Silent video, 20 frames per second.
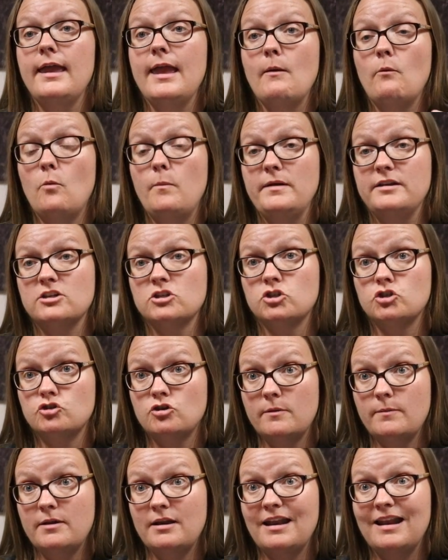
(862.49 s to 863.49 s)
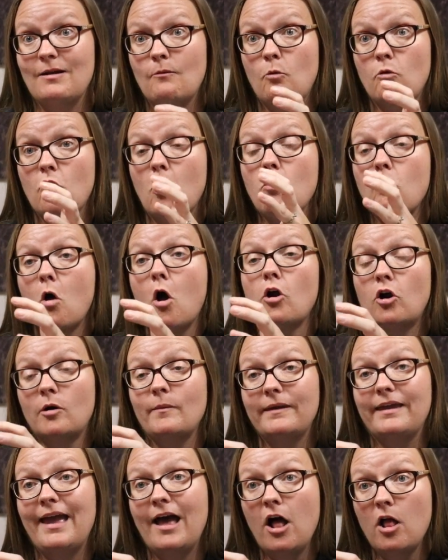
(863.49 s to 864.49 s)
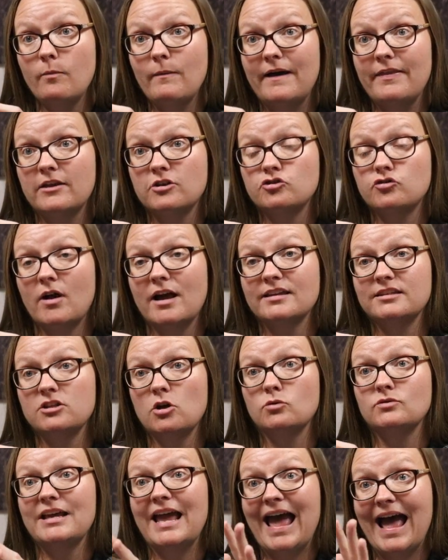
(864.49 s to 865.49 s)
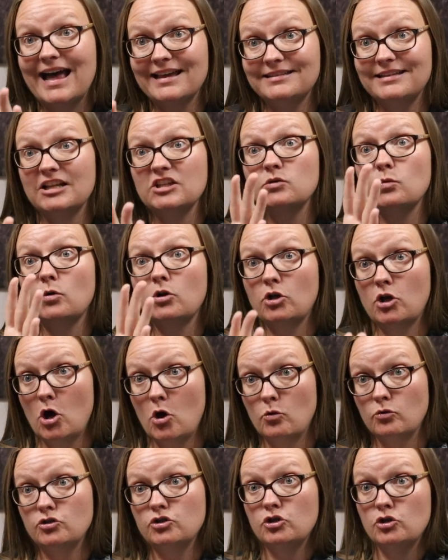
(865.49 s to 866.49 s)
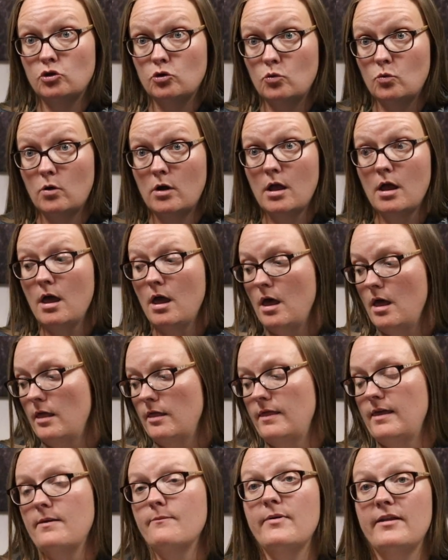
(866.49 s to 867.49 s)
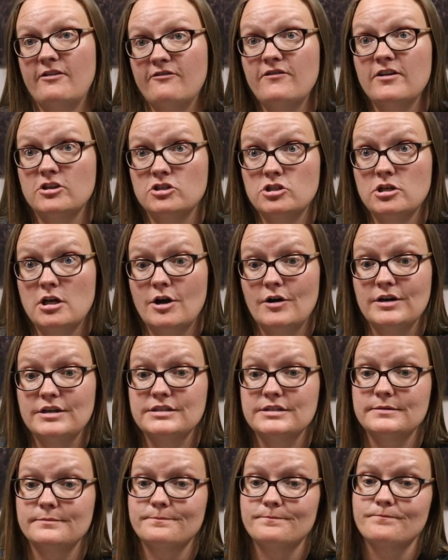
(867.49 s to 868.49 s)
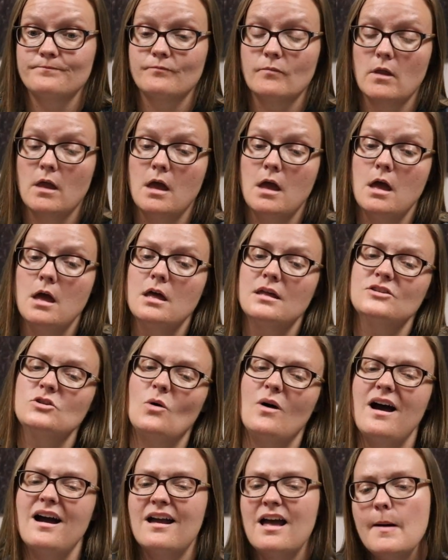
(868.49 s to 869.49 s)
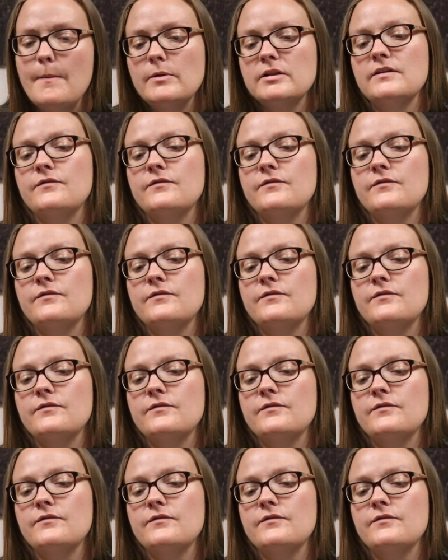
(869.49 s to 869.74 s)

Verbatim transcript: It will be distributed. It will no longer be held by the trust. Those assets would go to the beneficiaries. So a couple